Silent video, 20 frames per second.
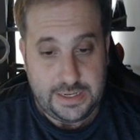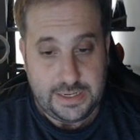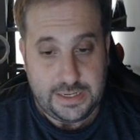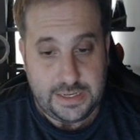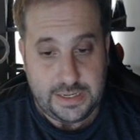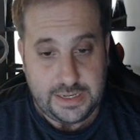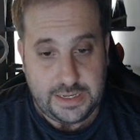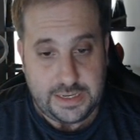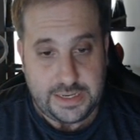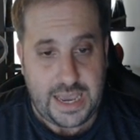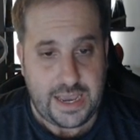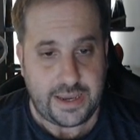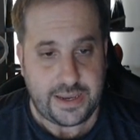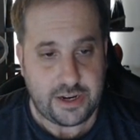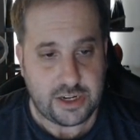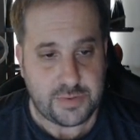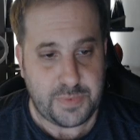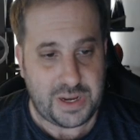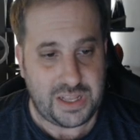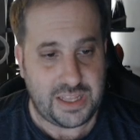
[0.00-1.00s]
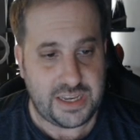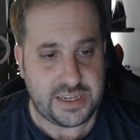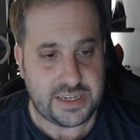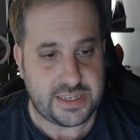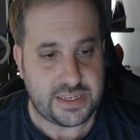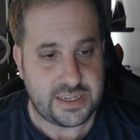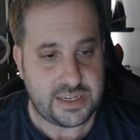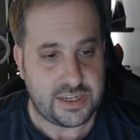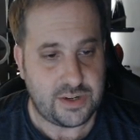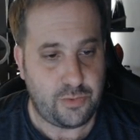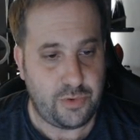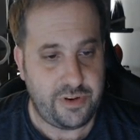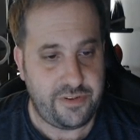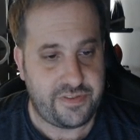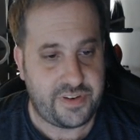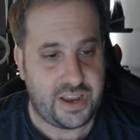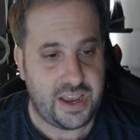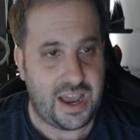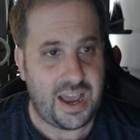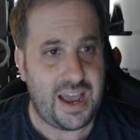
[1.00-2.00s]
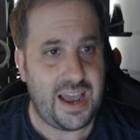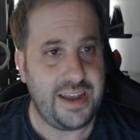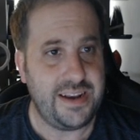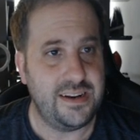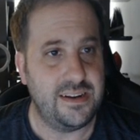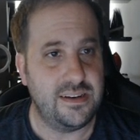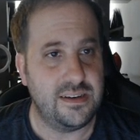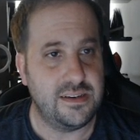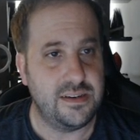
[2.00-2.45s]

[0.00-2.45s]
yeah, here's my list. We've got